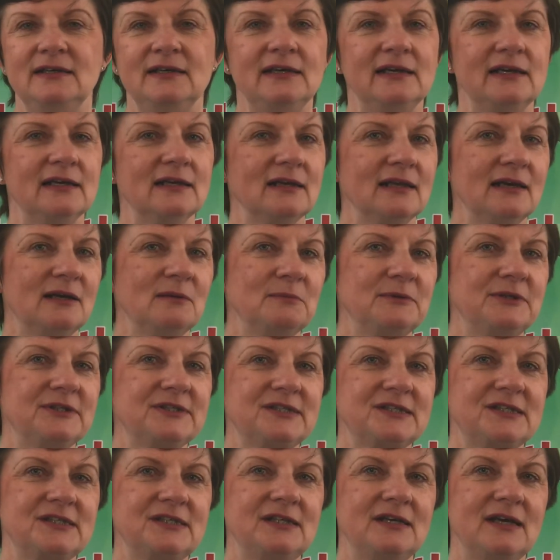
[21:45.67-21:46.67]
It'll help you
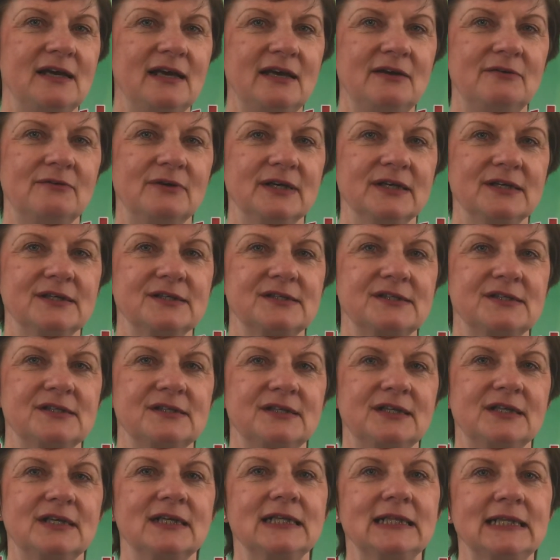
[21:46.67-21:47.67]
see areas
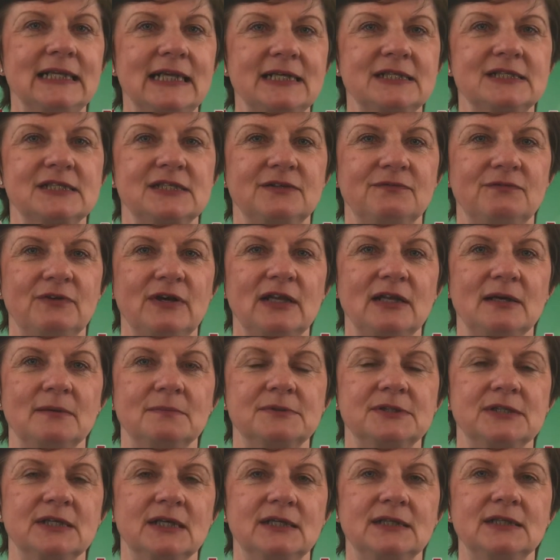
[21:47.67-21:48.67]
that are less
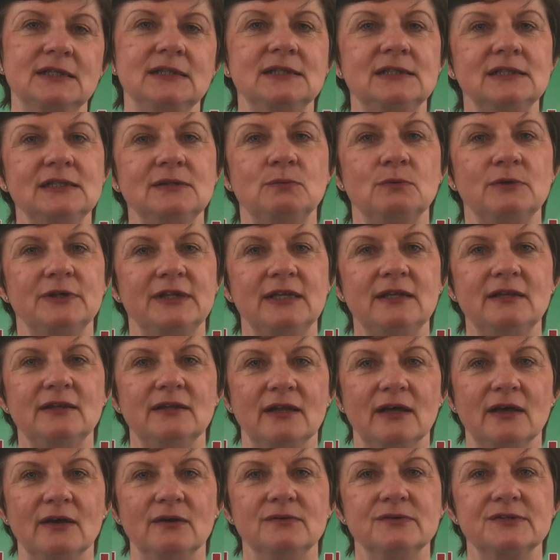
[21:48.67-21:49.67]
developed, and indeed within
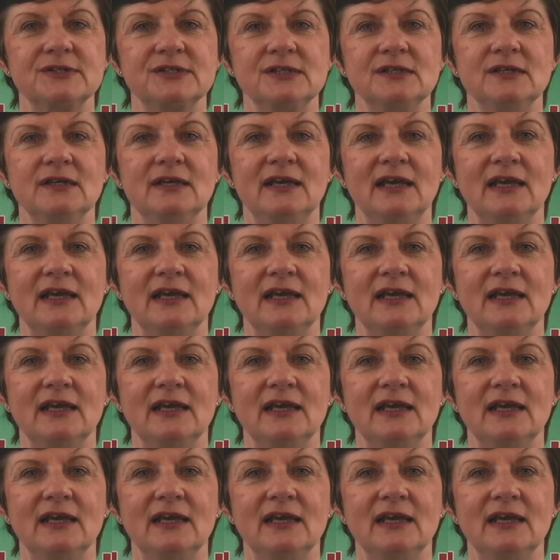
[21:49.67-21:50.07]
those,